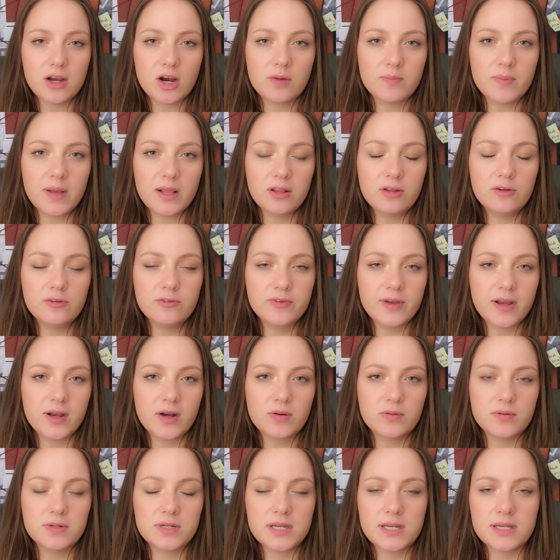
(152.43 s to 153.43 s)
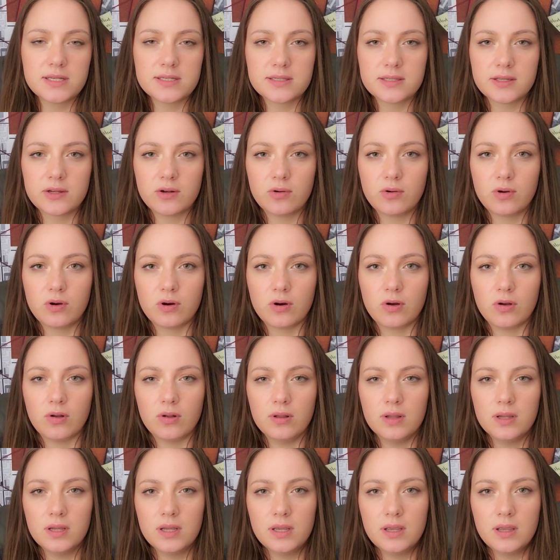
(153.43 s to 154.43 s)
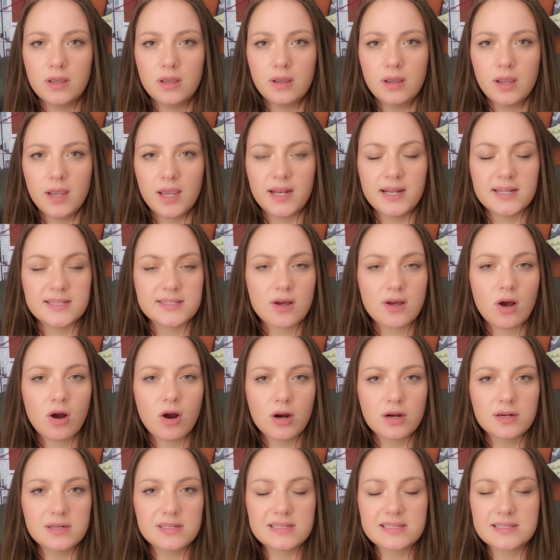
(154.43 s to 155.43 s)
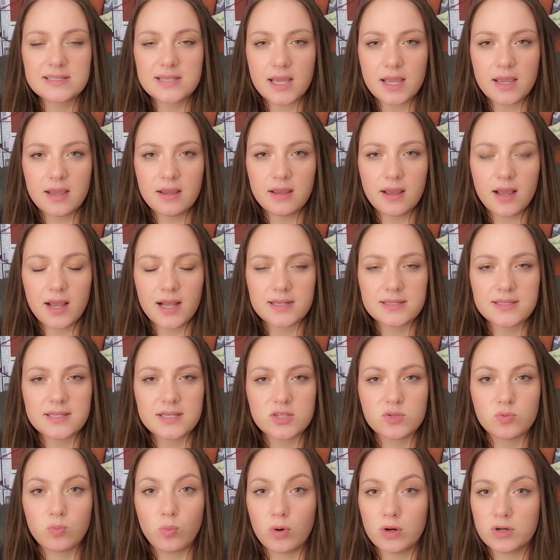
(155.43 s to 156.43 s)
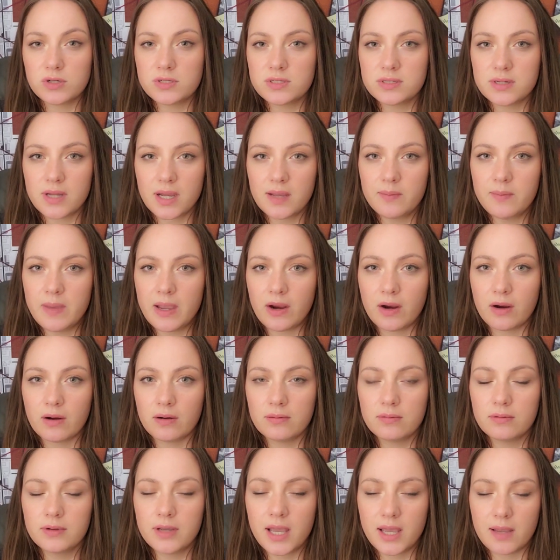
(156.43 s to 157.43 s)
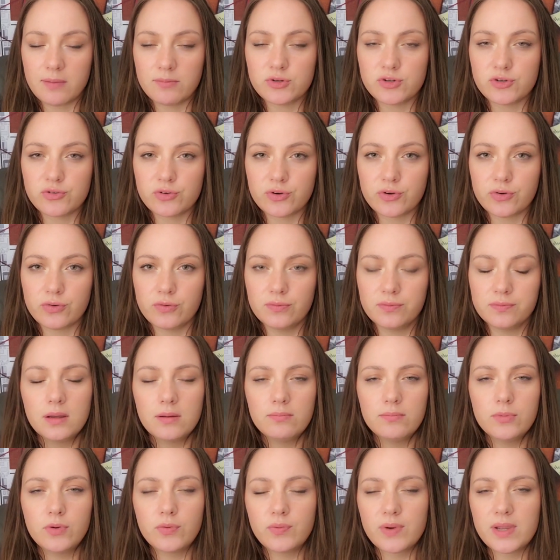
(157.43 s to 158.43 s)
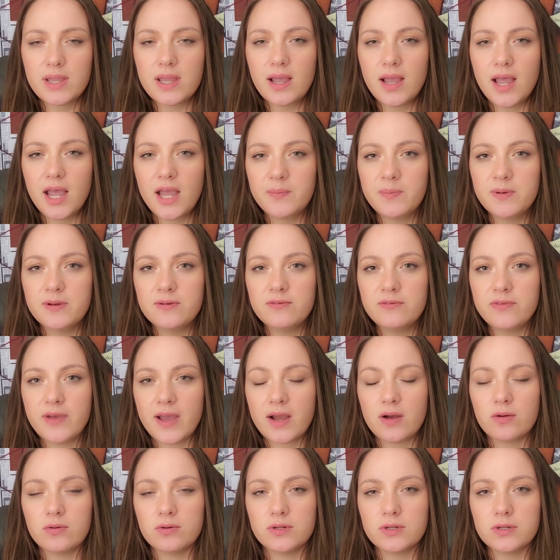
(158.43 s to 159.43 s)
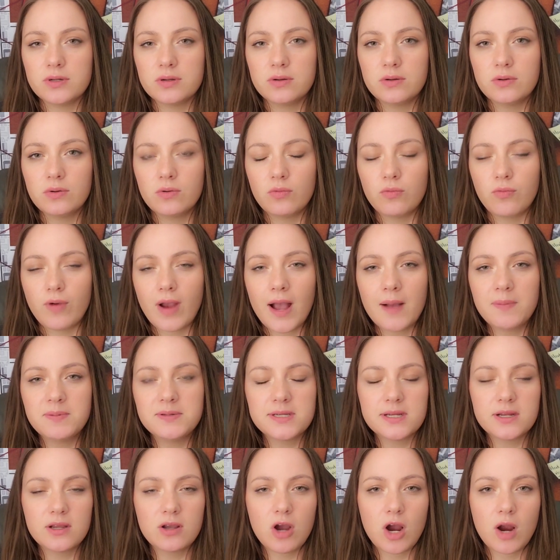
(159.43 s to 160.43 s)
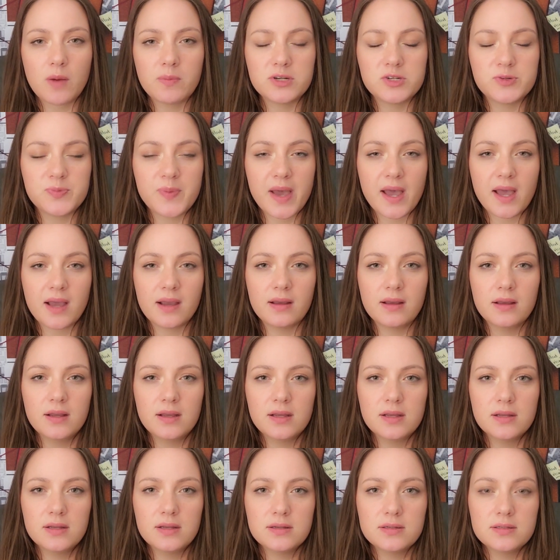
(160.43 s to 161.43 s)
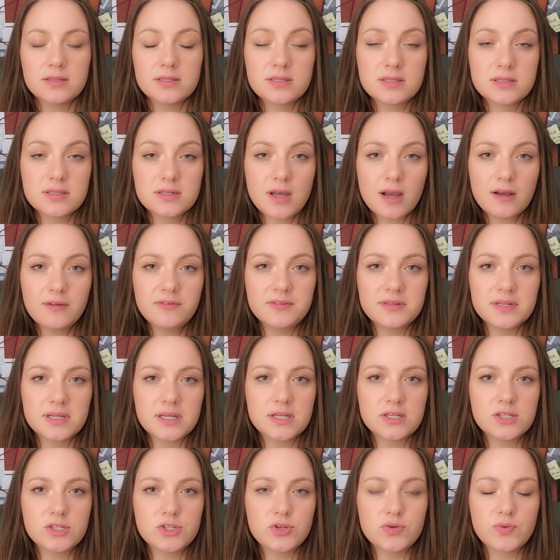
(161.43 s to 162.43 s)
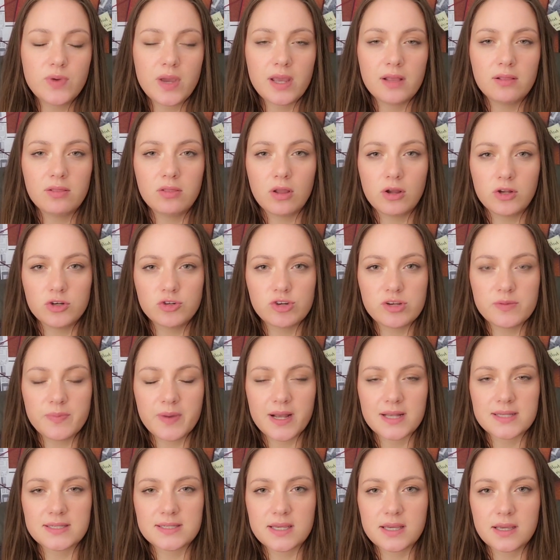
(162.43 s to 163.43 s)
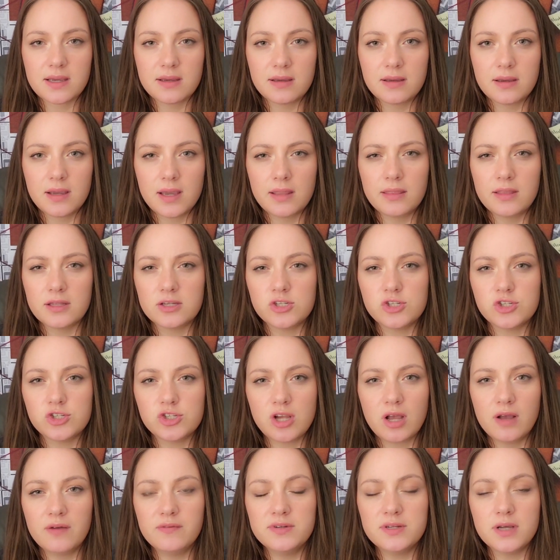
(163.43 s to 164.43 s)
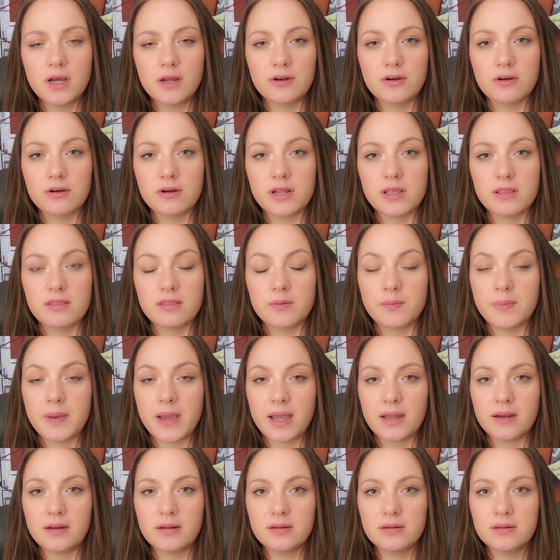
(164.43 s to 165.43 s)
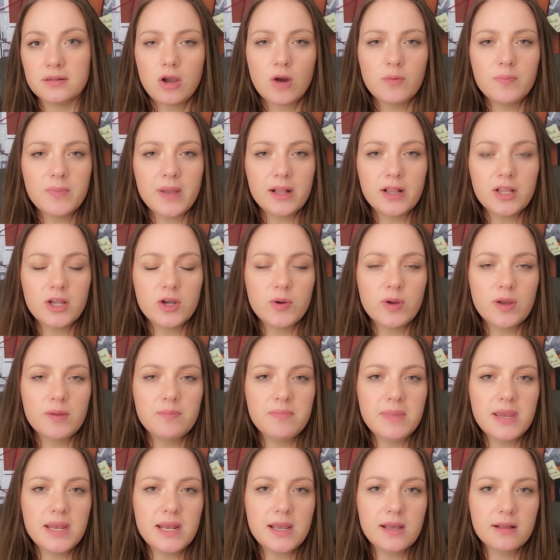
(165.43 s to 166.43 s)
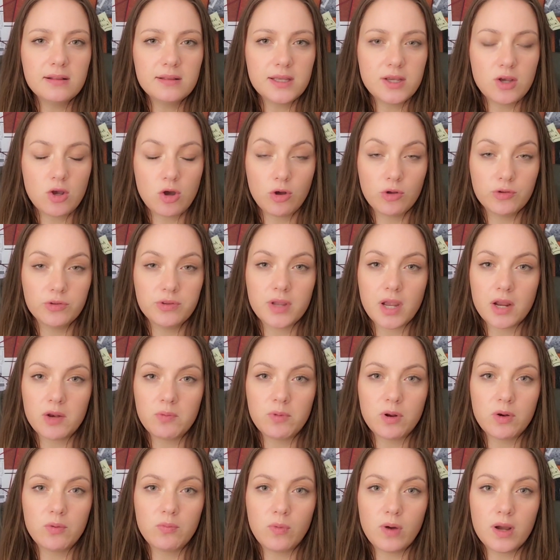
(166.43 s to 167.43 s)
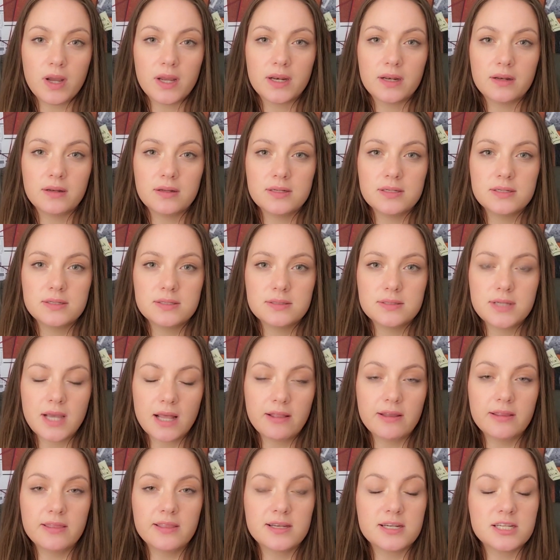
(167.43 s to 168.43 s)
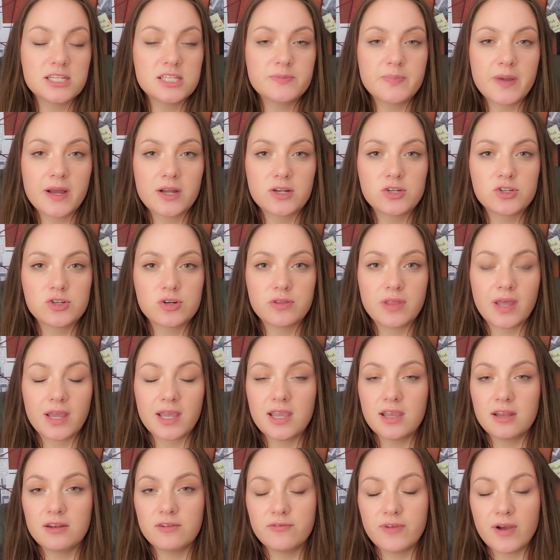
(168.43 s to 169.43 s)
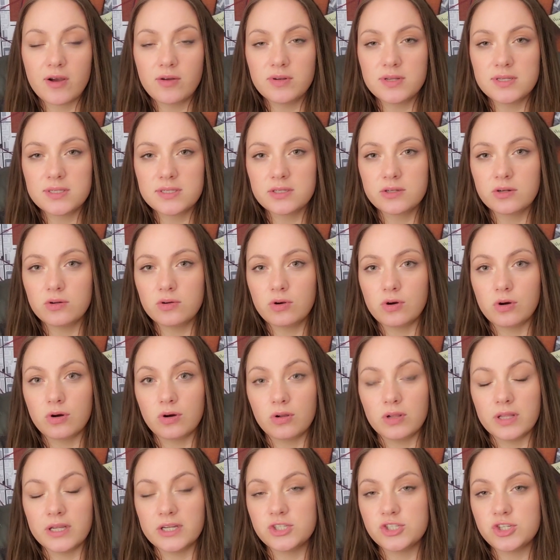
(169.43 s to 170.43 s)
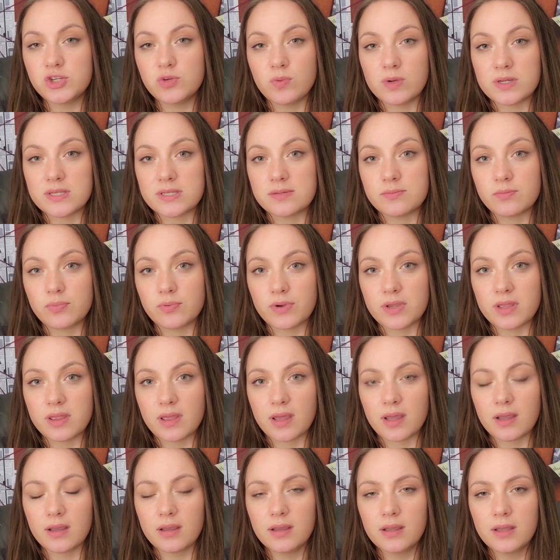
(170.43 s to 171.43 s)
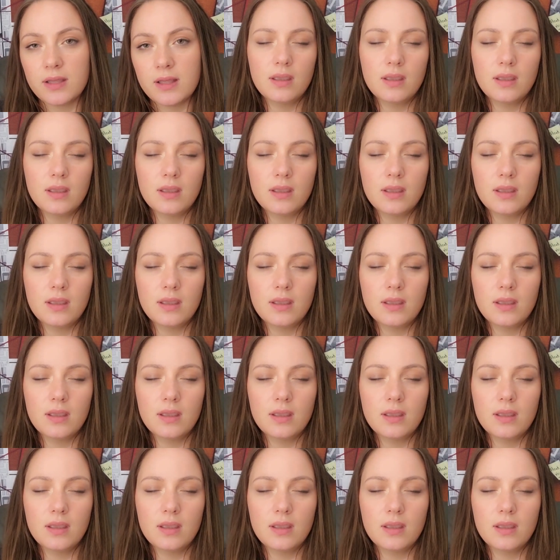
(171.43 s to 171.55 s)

Carmelo found his little girl, and his heart sank as his worst nightmare came true. Maria had been found, wrapped in a garbage bag, stuffed into a laundry basket, and then shoved underneath the bed. Carmelo immediately called 911, telling the dispatcher that he had found his little girl and she wasn't breathing.